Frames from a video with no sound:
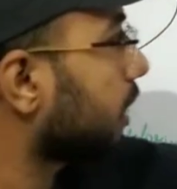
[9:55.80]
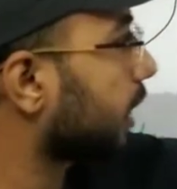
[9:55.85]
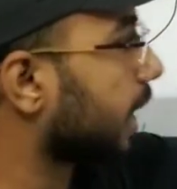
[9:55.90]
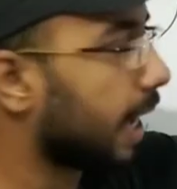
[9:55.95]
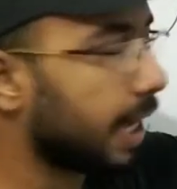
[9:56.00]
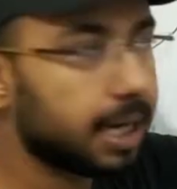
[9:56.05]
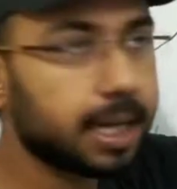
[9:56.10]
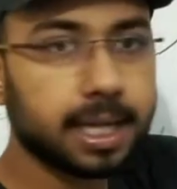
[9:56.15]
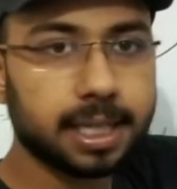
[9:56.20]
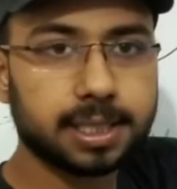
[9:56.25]
the
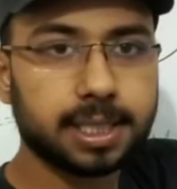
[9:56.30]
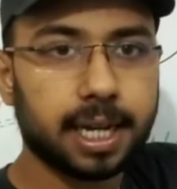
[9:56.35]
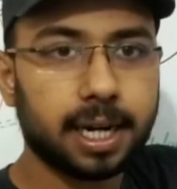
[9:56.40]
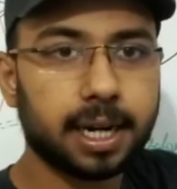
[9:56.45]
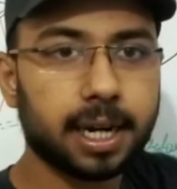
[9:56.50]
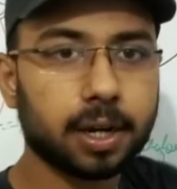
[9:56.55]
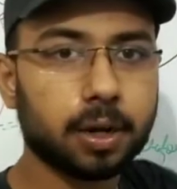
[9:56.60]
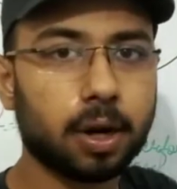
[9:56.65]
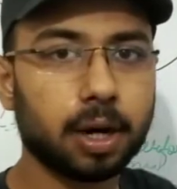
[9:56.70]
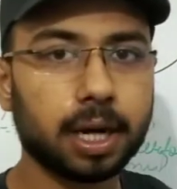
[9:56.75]
NK
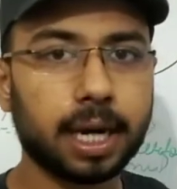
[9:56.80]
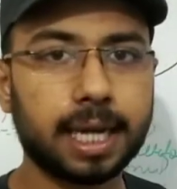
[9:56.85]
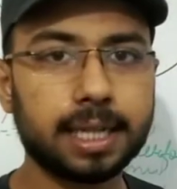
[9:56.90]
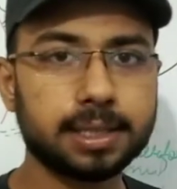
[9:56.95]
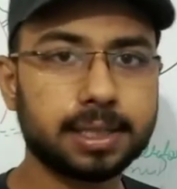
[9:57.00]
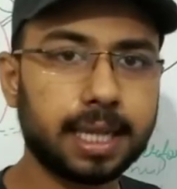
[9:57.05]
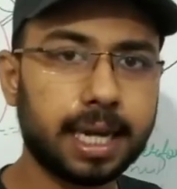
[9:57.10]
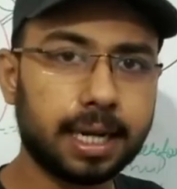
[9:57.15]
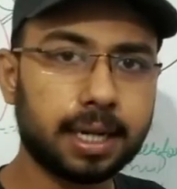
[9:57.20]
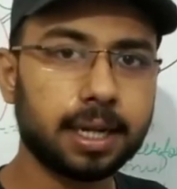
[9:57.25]
cell
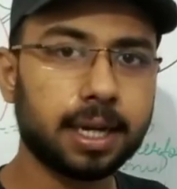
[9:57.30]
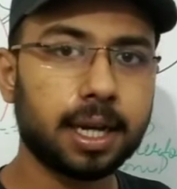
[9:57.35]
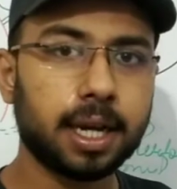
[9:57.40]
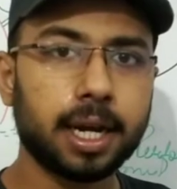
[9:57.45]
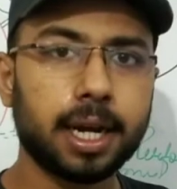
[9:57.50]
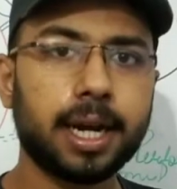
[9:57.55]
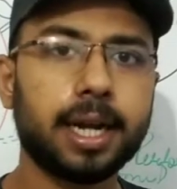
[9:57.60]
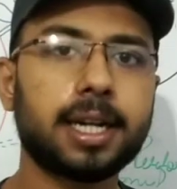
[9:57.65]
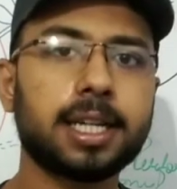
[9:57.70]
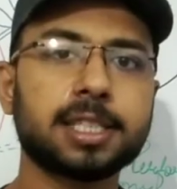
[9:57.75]
recognize that
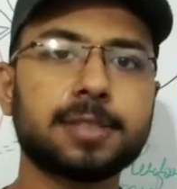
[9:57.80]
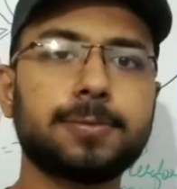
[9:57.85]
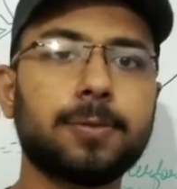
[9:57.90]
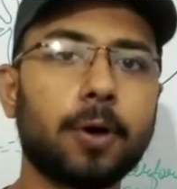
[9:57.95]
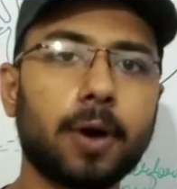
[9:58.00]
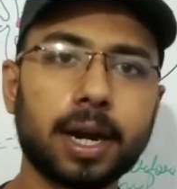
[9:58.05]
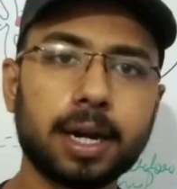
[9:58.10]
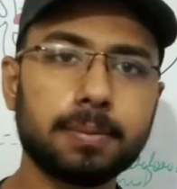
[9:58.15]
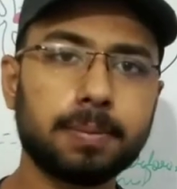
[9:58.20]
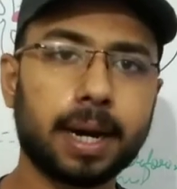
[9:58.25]
It is
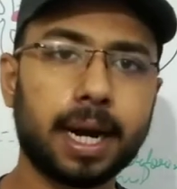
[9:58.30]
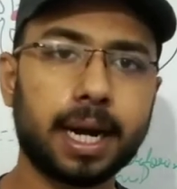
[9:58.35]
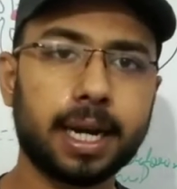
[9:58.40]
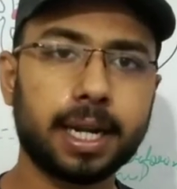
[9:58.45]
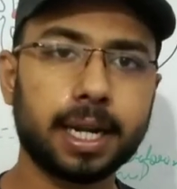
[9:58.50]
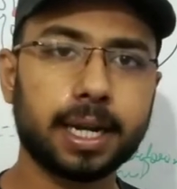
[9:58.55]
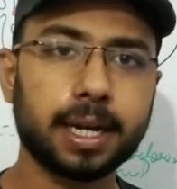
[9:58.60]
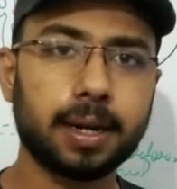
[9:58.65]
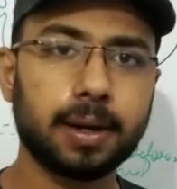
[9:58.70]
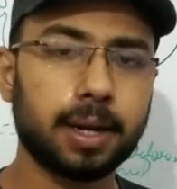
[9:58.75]
foreign
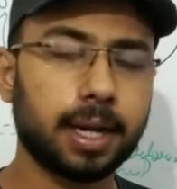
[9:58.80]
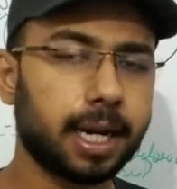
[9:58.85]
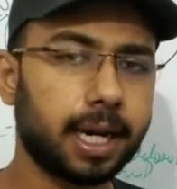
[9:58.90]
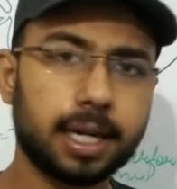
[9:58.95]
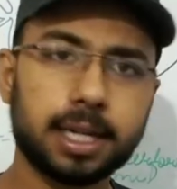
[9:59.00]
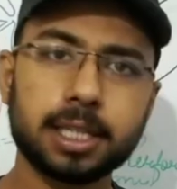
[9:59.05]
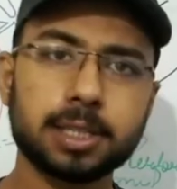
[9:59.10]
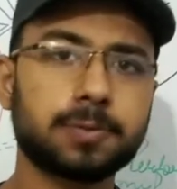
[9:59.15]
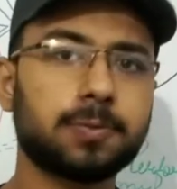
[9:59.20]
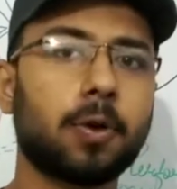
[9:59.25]
particle.
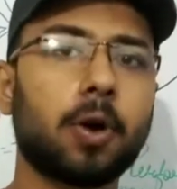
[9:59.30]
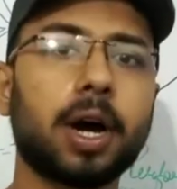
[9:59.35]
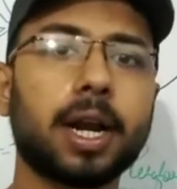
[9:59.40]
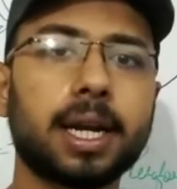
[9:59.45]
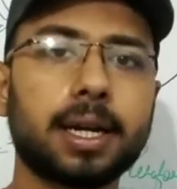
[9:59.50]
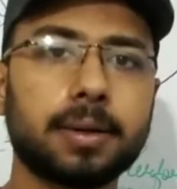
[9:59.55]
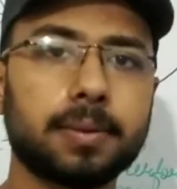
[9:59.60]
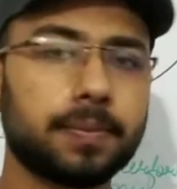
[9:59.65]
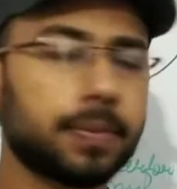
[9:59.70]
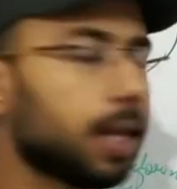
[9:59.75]
It is
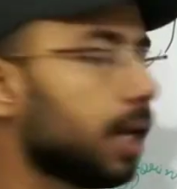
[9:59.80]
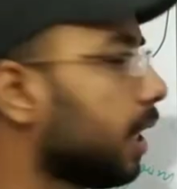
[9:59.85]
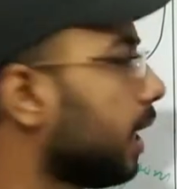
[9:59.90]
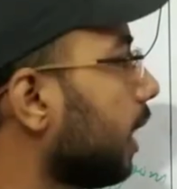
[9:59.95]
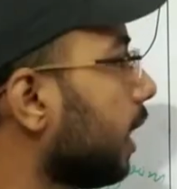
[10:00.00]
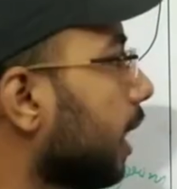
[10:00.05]
foreign.